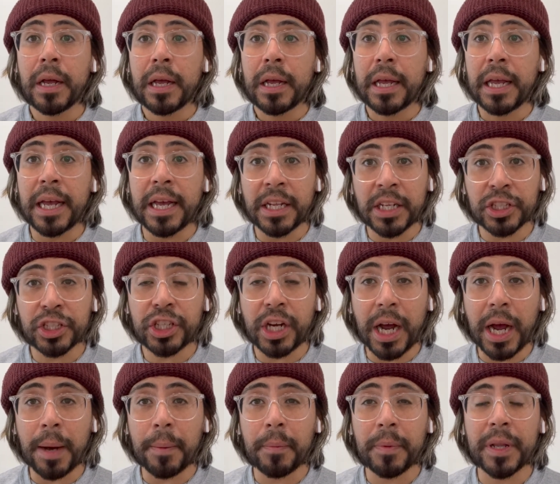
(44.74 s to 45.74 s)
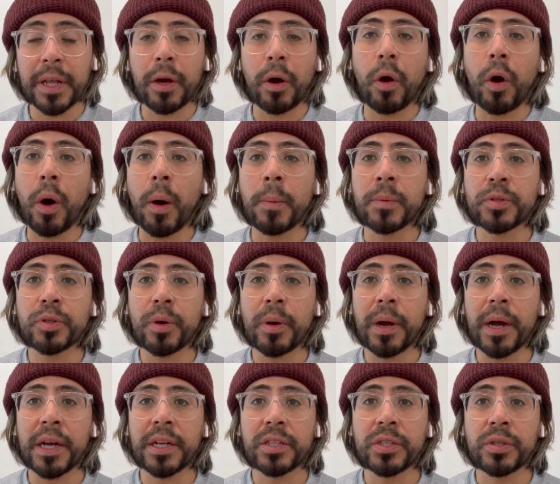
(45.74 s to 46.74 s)
in the shop. When they go home,
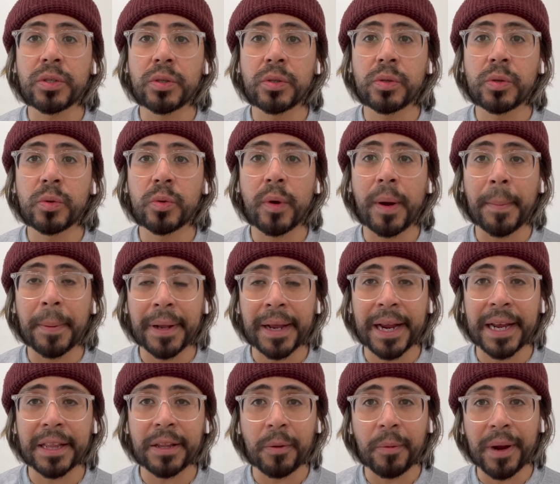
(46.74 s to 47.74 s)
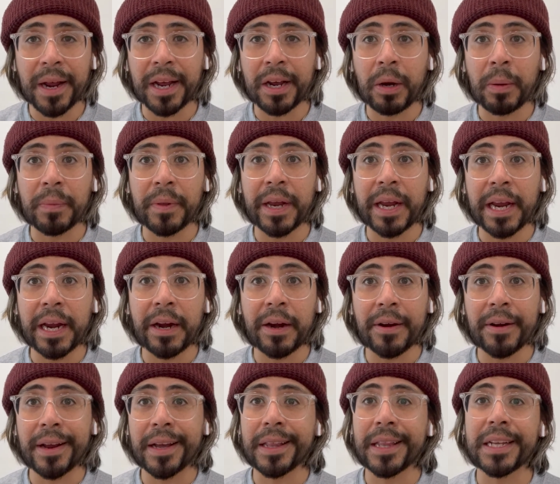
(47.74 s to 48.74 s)
try to replicate the way I comb their
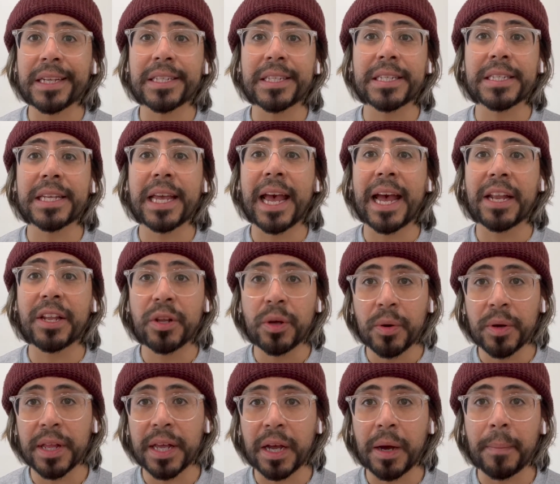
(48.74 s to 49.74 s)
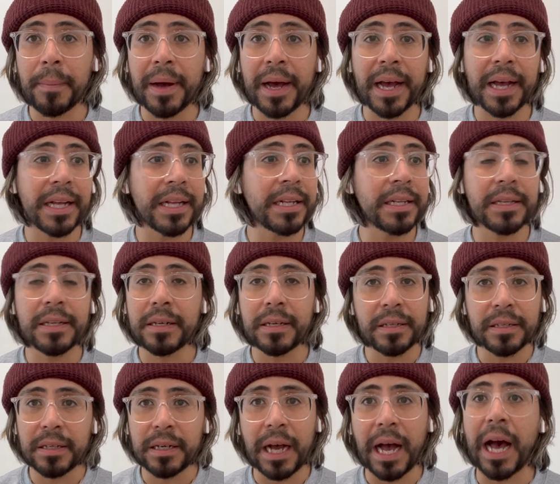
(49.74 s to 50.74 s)
hair and they just can't do it. They come back
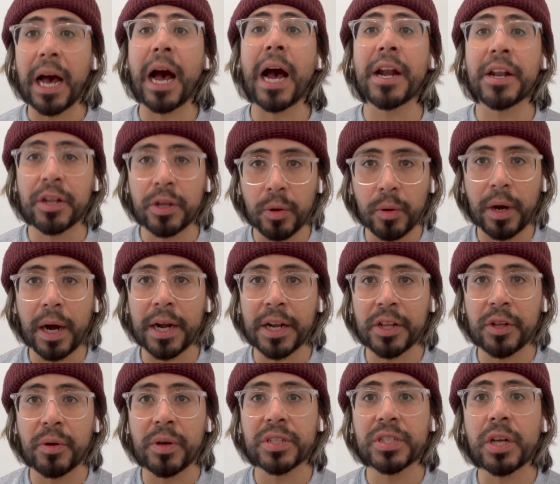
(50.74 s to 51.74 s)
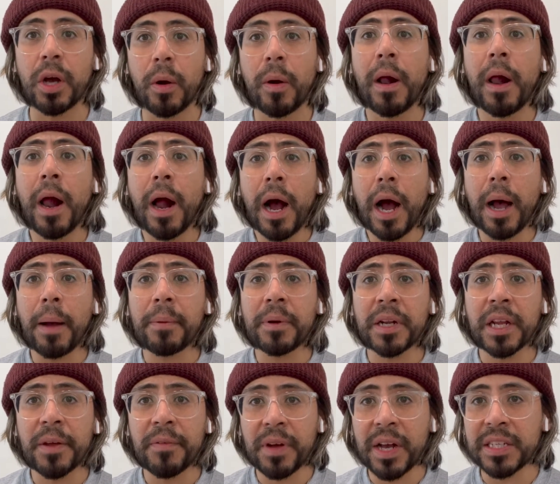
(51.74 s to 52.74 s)
and how do you do it? How do you do it? So I'm going
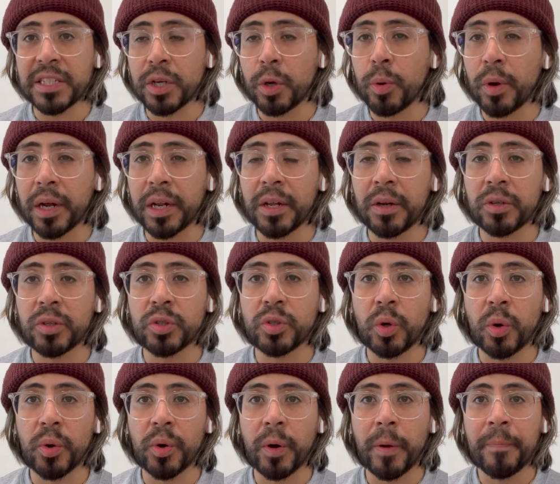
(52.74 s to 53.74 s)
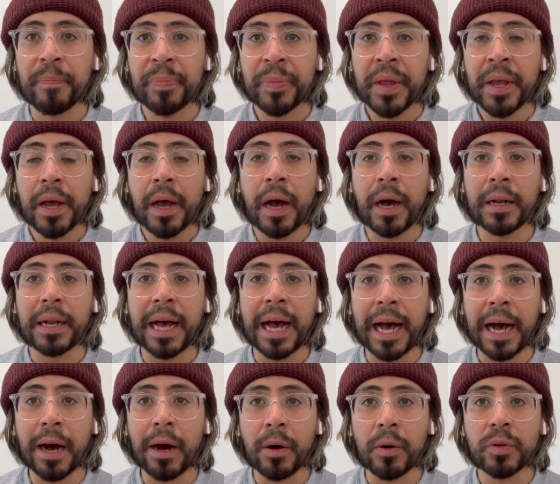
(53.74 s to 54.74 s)
to give you guys a quick little tutorial on
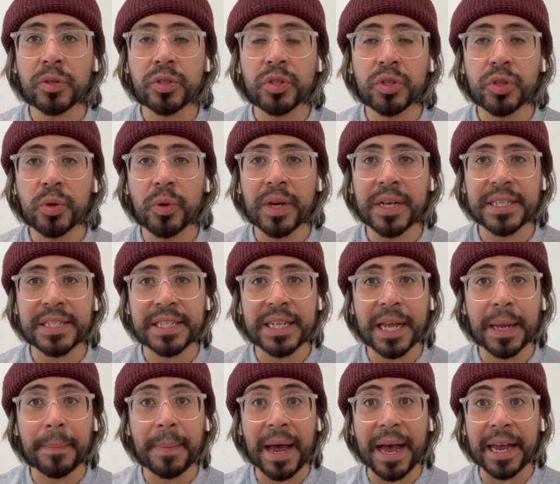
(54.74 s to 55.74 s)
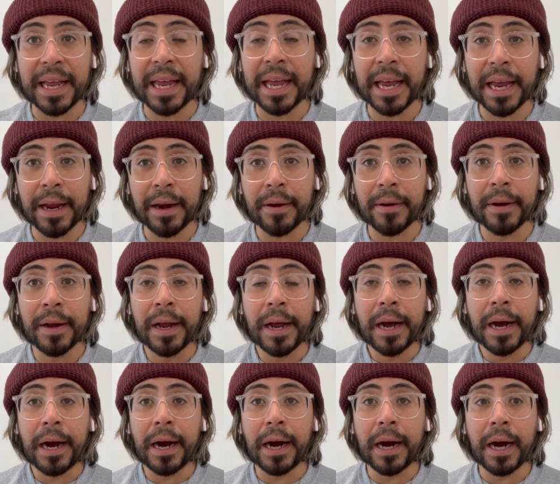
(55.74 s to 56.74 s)
how to do a slick back hair.
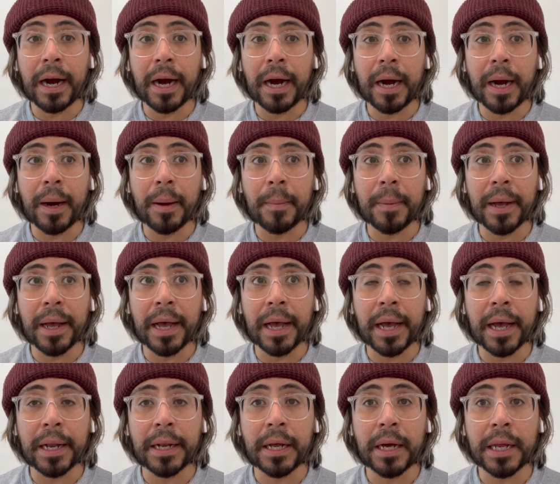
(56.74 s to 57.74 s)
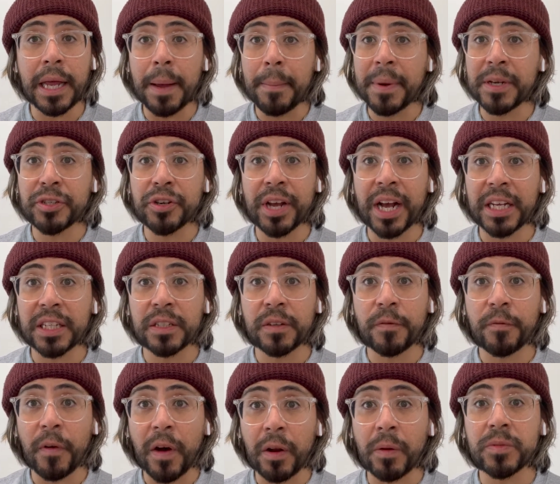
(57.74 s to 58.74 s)
Yeah, make sure you guys
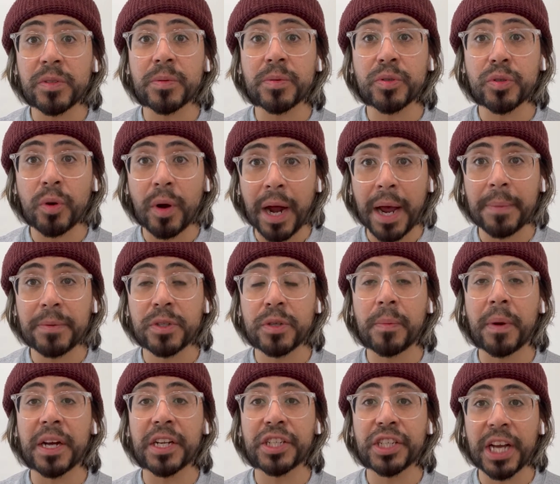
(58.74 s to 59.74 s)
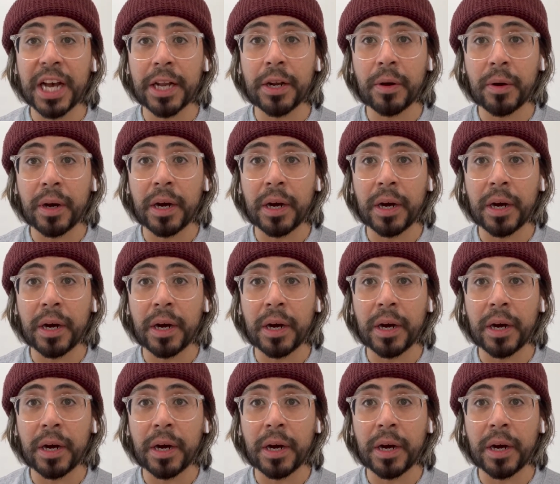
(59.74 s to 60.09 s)
follow and subscribe to my channel.